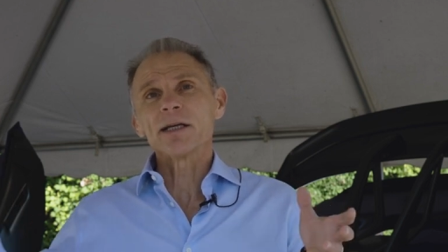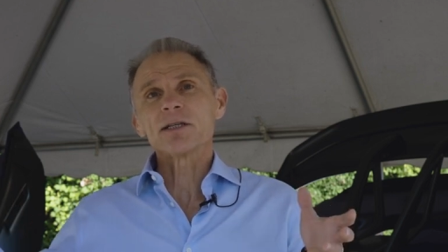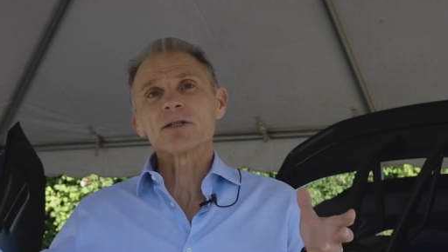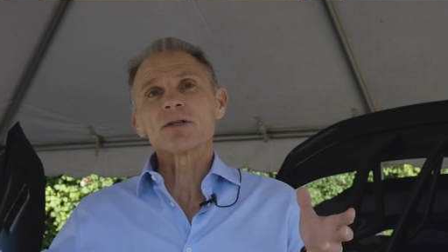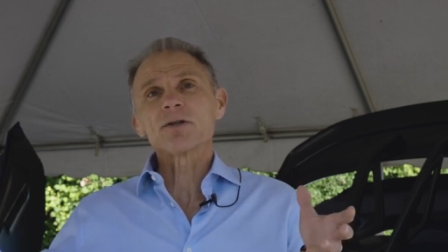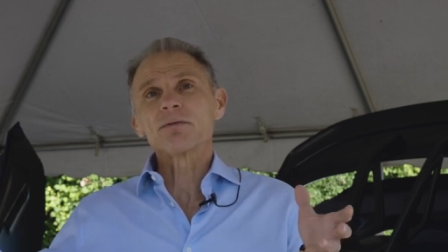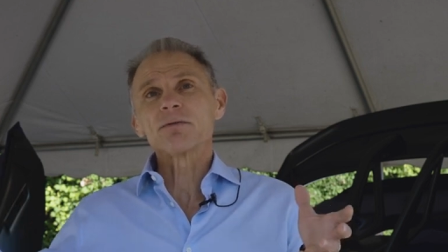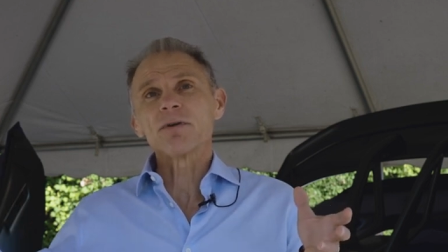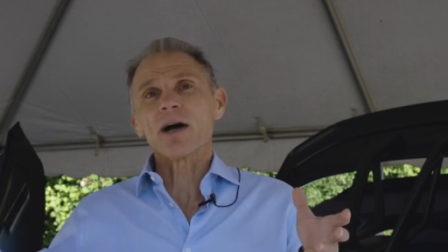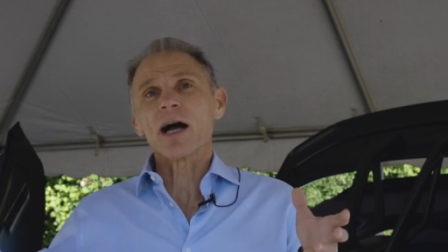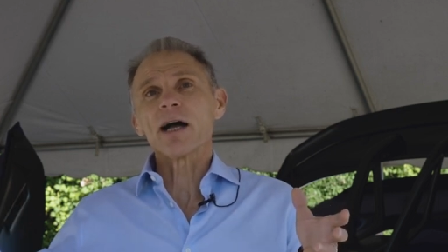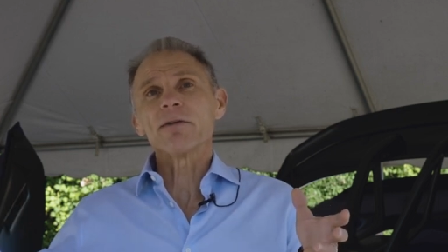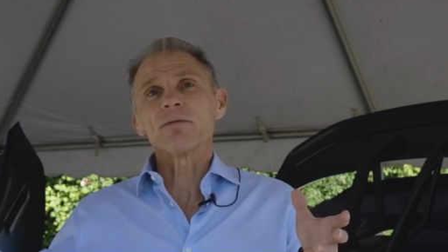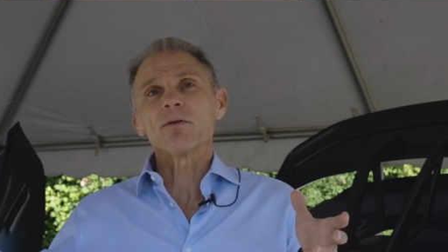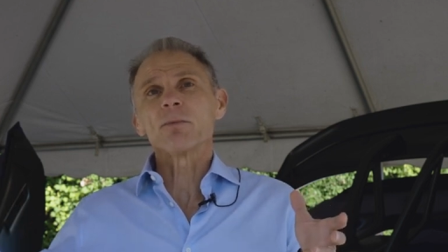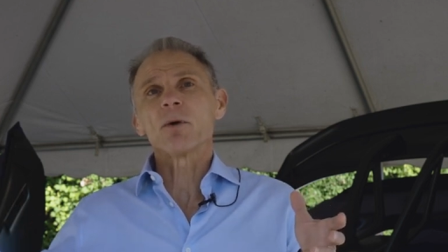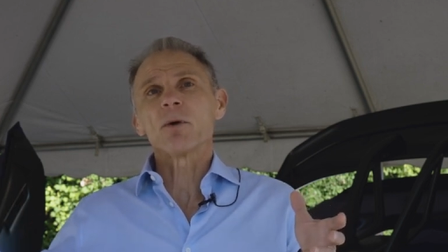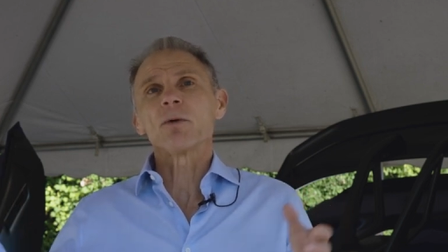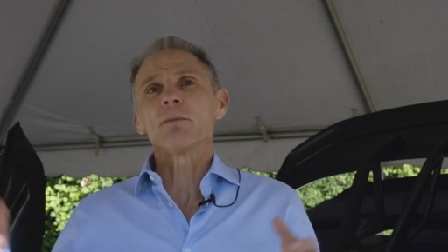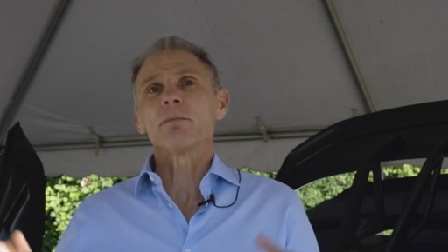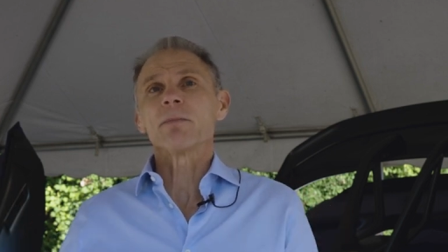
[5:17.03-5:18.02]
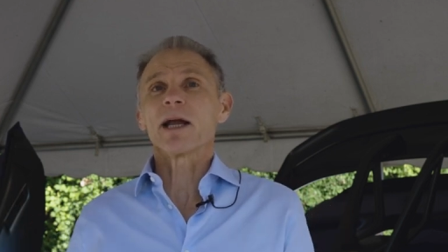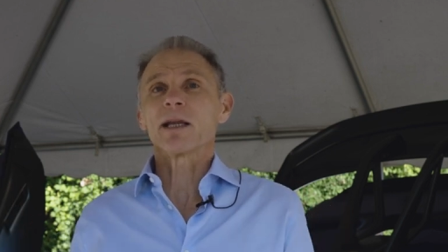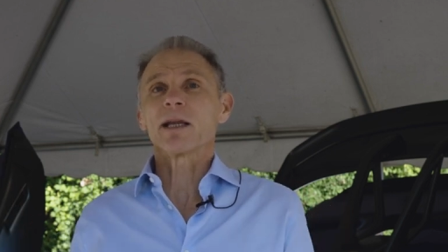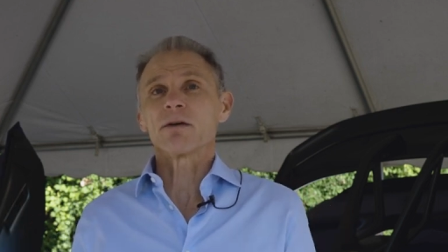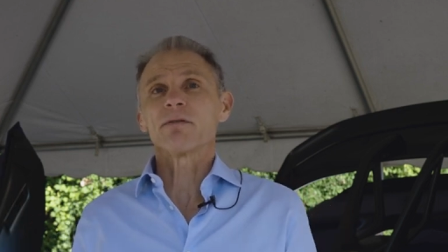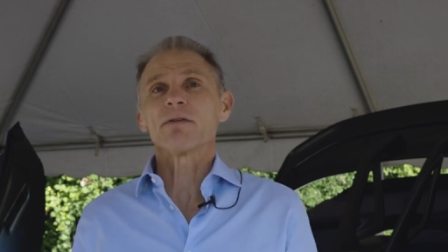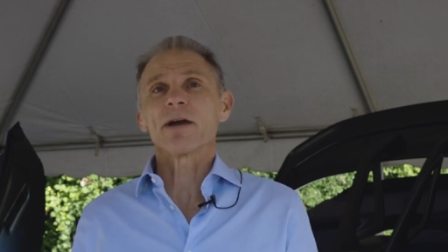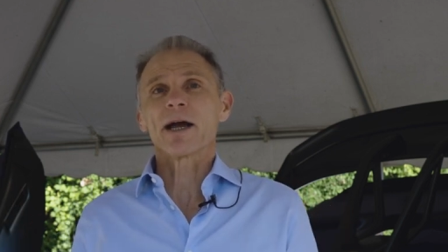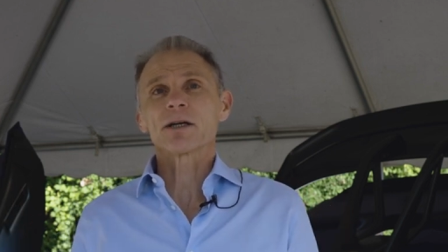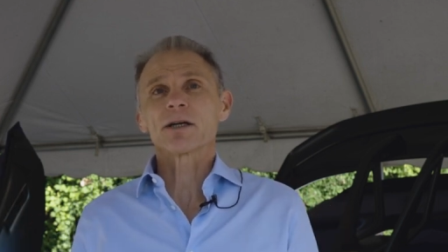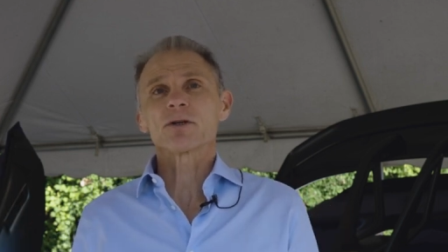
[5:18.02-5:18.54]
survivable
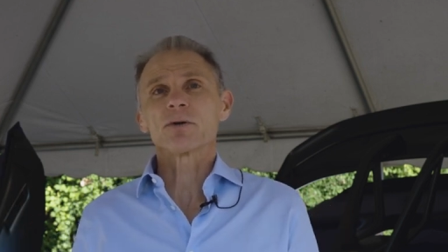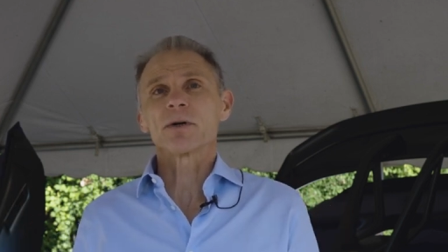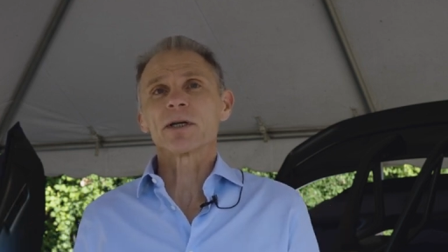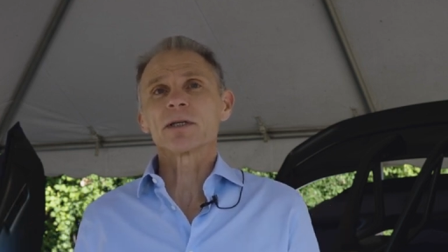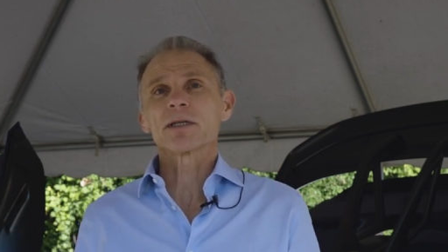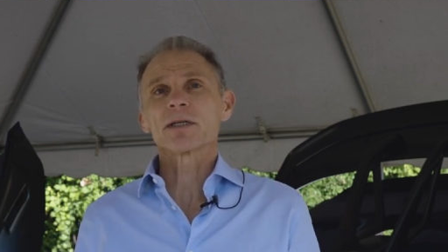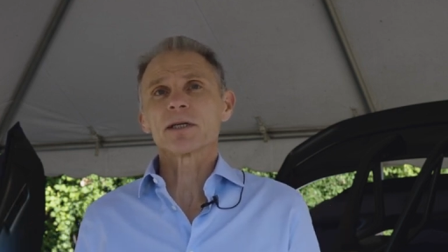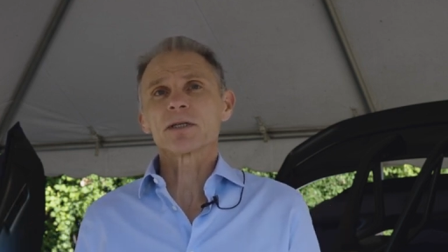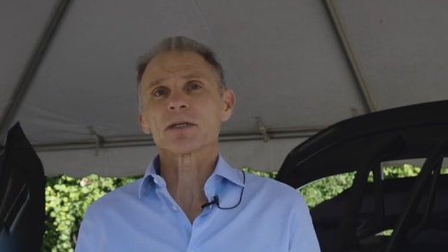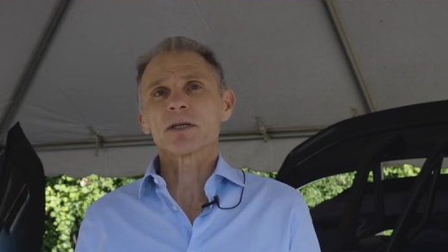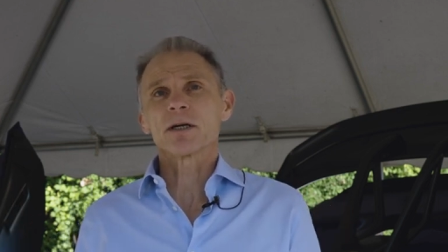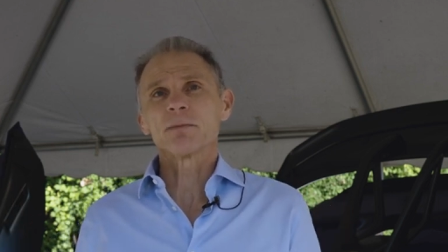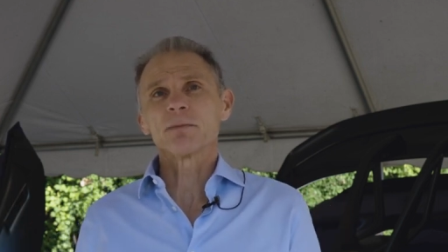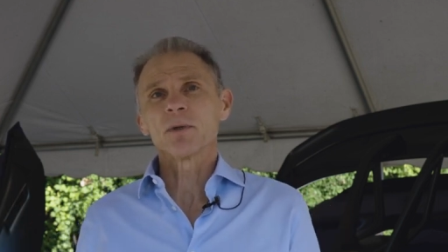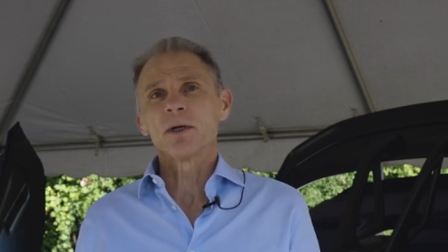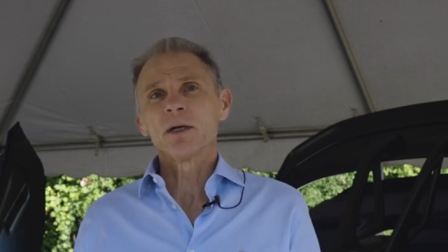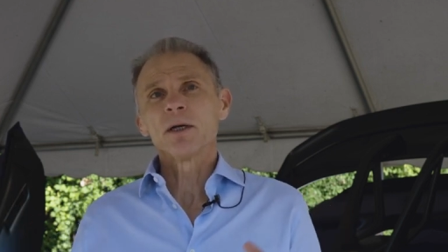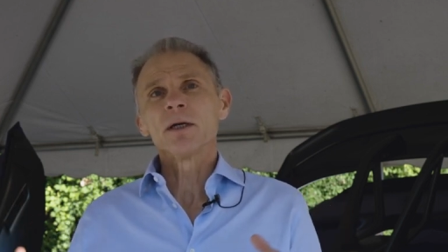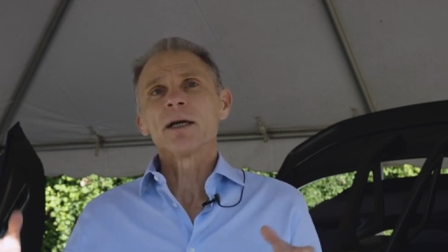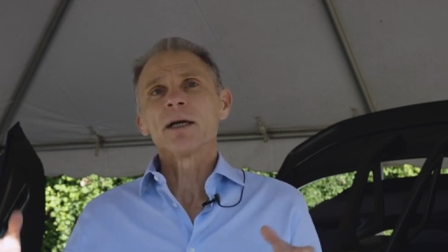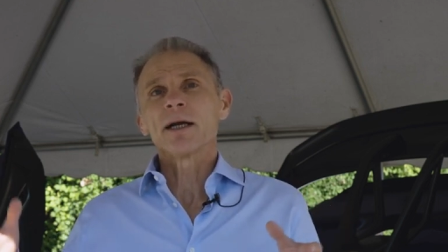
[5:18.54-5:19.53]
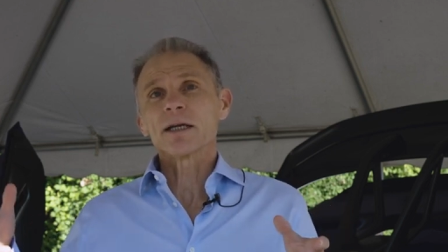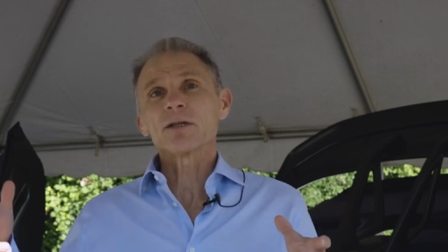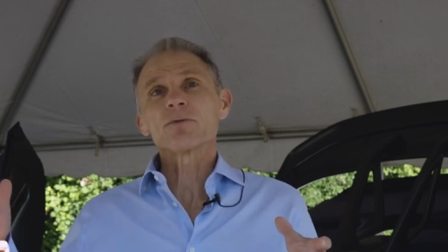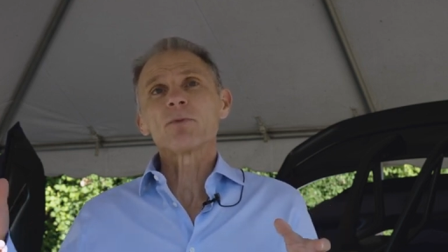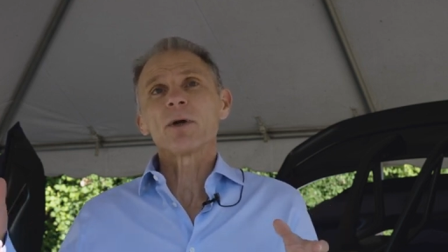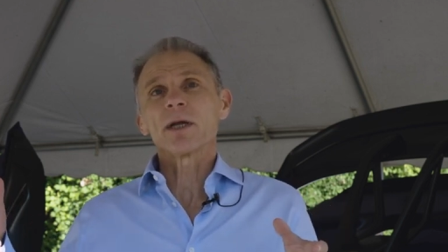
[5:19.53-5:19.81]
manufacturing system as we